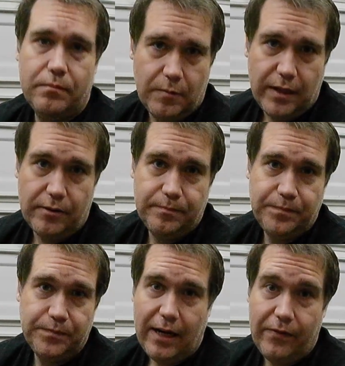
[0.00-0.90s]
Well,
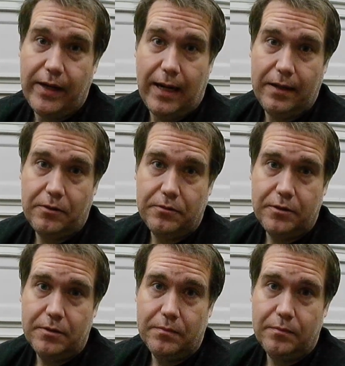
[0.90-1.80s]
if it idles
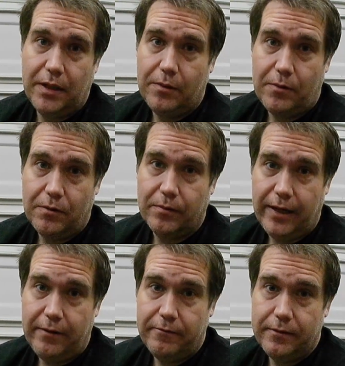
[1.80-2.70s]
but it won't
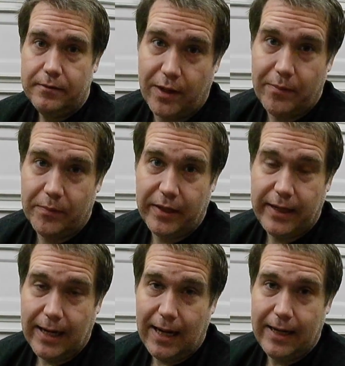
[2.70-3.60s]
rev, probably
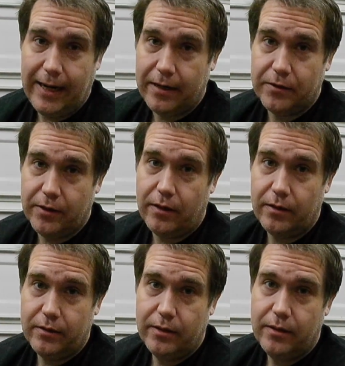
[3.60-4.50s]
got a
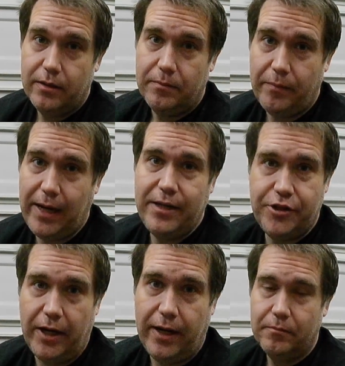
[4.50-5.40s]
clogged main
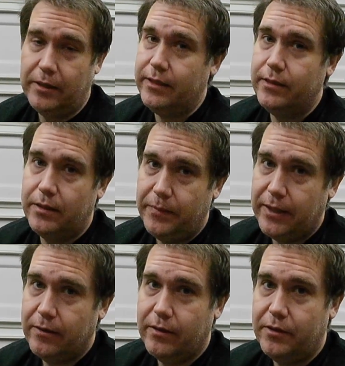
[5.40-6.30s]
jet, which is the
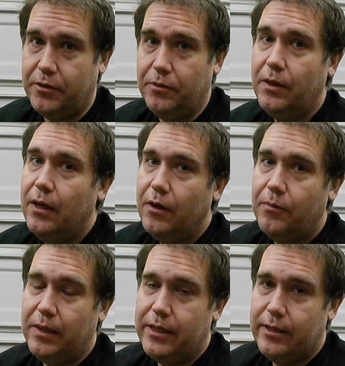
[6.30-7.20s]
bigger of the two,
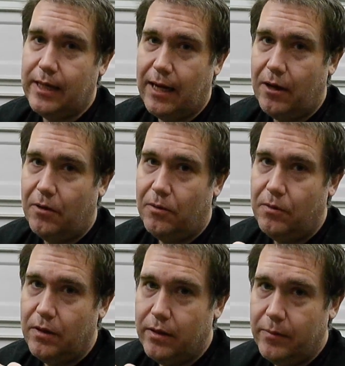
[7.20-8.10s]
which is how
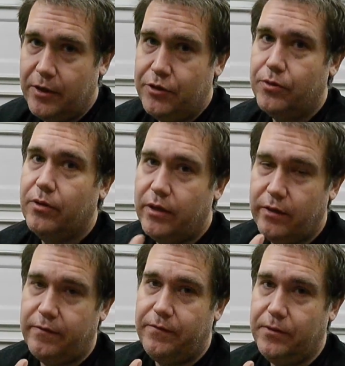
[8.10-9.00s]
the majority of
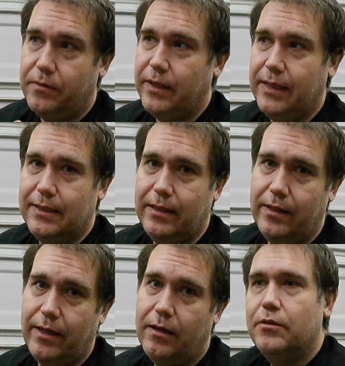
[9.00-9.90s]
the fuel gets into
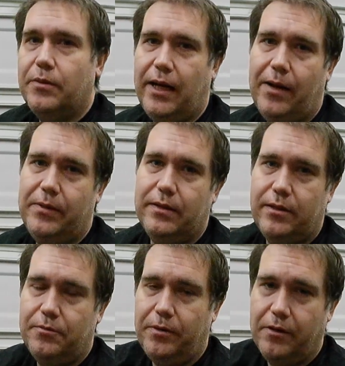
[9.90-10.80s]
there. So what happens
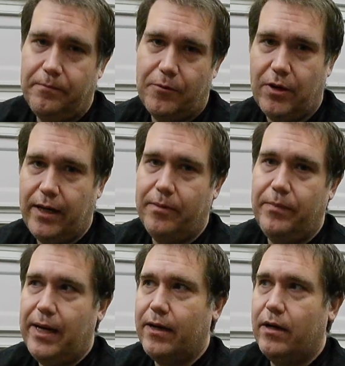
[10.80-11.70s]
is when you're cranking
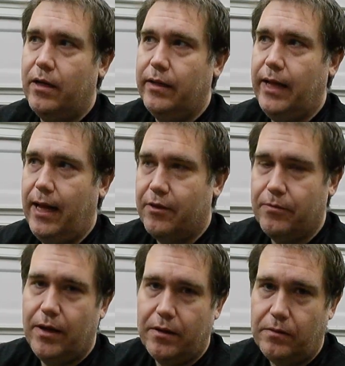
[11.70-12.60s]
back on that
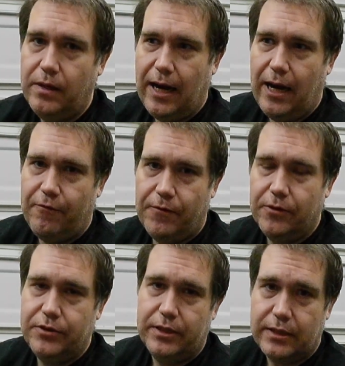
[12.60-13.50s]
throttle, at
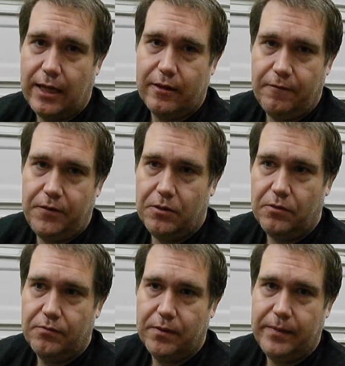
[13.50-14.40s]
first it's got the fuel
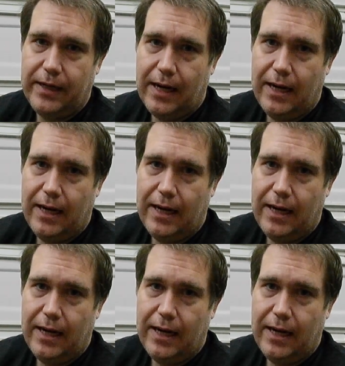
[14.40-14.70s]
from the